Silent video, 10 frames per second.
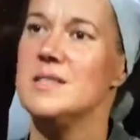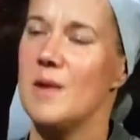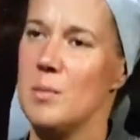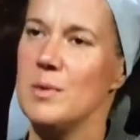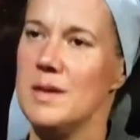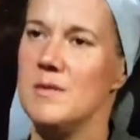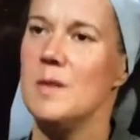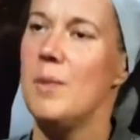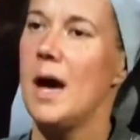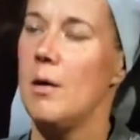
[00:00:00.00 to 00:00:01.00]
So I believe in
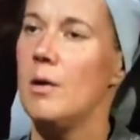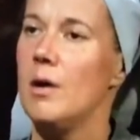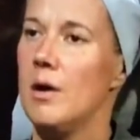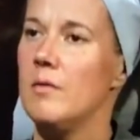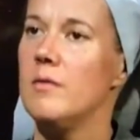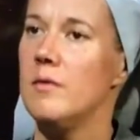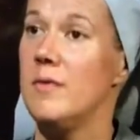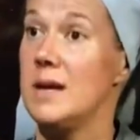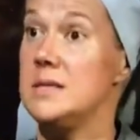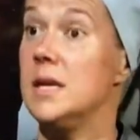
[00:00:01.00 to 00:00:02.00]
the power of
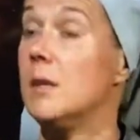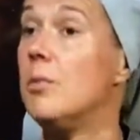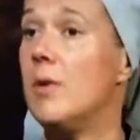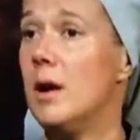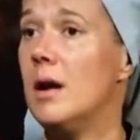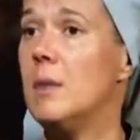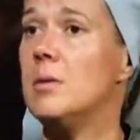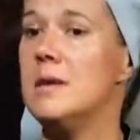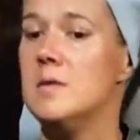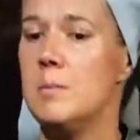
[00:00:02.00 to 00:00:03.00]
fasting and prayer. I
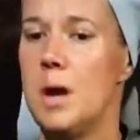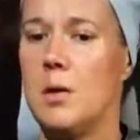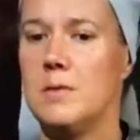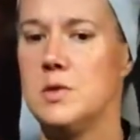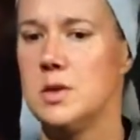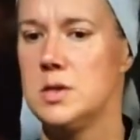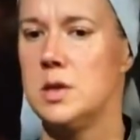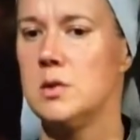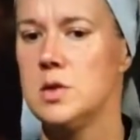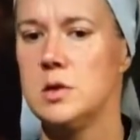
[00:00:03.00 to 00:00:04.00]
believe in the power of
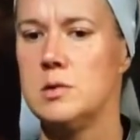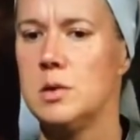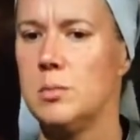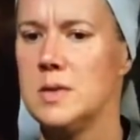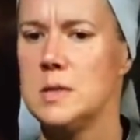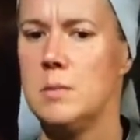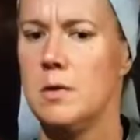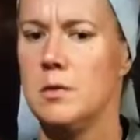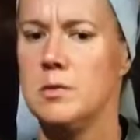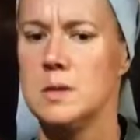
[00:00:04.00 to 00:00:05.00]
entrusting your children to our Blessed
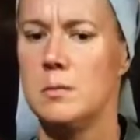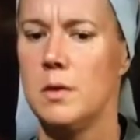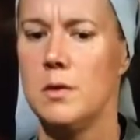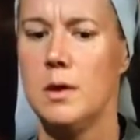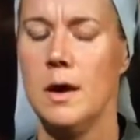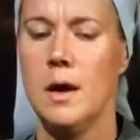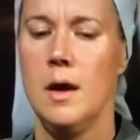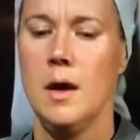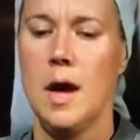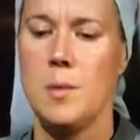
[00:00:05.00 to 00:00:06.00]
Mother, who's a mother.
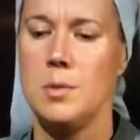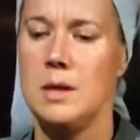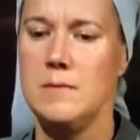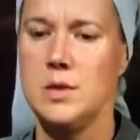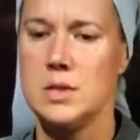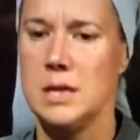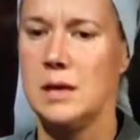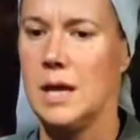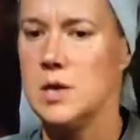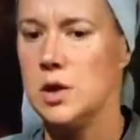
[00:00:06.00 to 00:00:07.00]
I believe in just
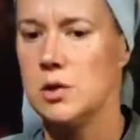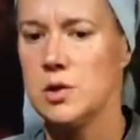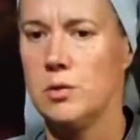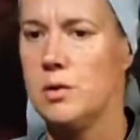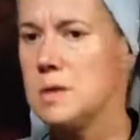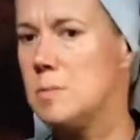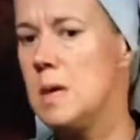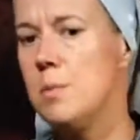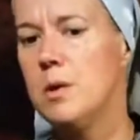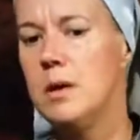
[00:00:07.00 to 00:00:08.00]
engaging your children as
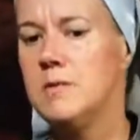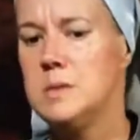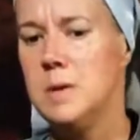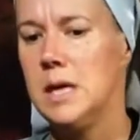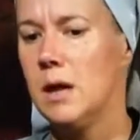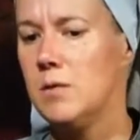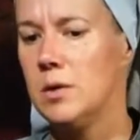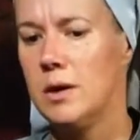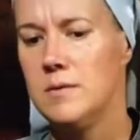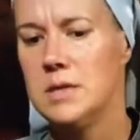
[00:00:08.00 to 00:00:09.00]
people, of speaking of
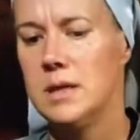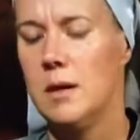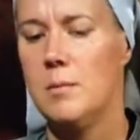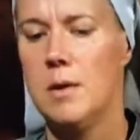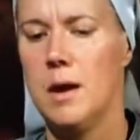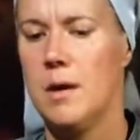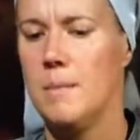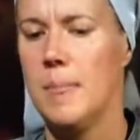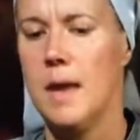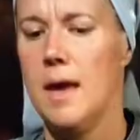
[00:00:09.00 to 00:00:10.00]
your love to them,
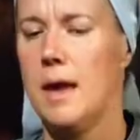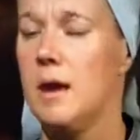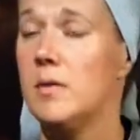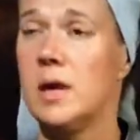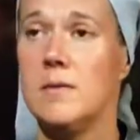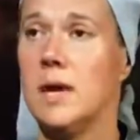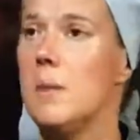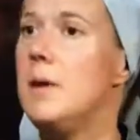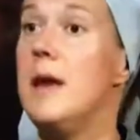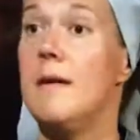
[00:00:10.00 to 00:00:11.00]
and never giving
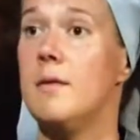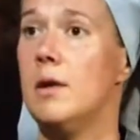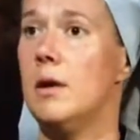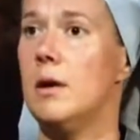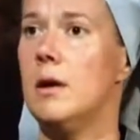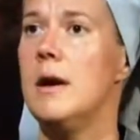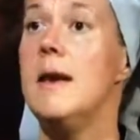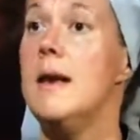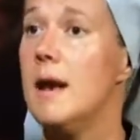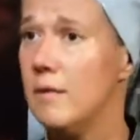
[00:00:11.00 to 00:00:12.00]
up. Never,
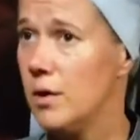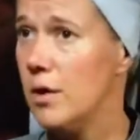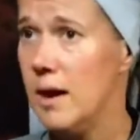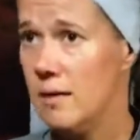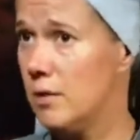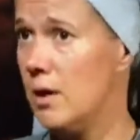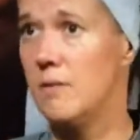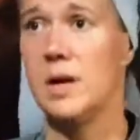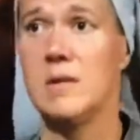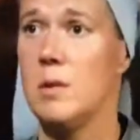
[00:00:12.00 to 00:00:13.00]
never, never,
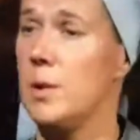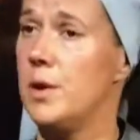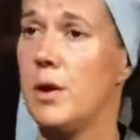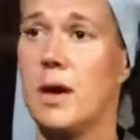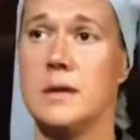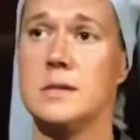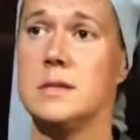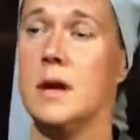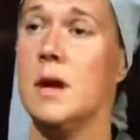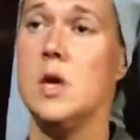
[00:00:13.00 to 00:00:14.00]
never give up on your
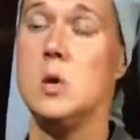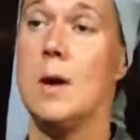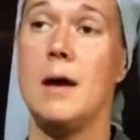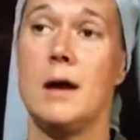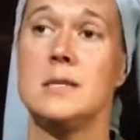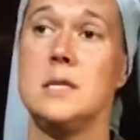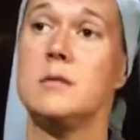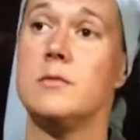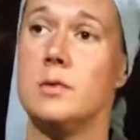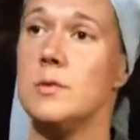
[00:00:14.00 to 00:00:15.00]
kids. You might not see the
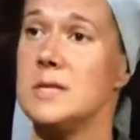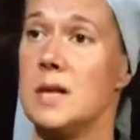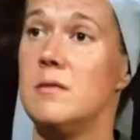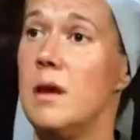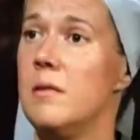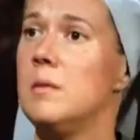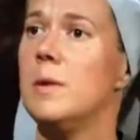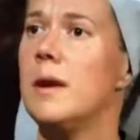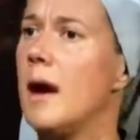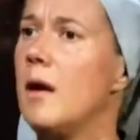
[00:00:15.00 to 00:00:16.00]
fruit this side of heaven,
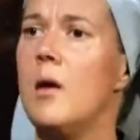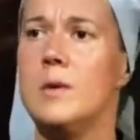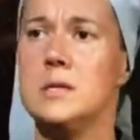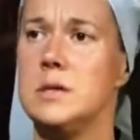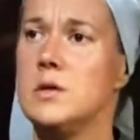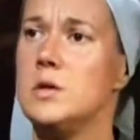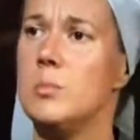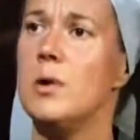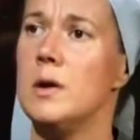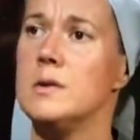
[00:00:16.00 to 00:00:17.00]
but God always hears your
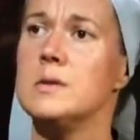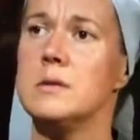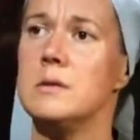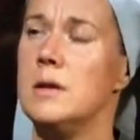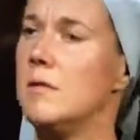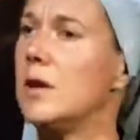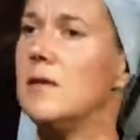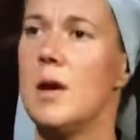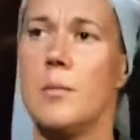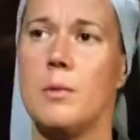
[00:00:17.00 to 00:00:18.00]
prayers. Never
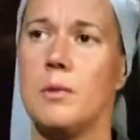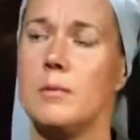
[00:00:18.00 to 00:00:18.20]
give up.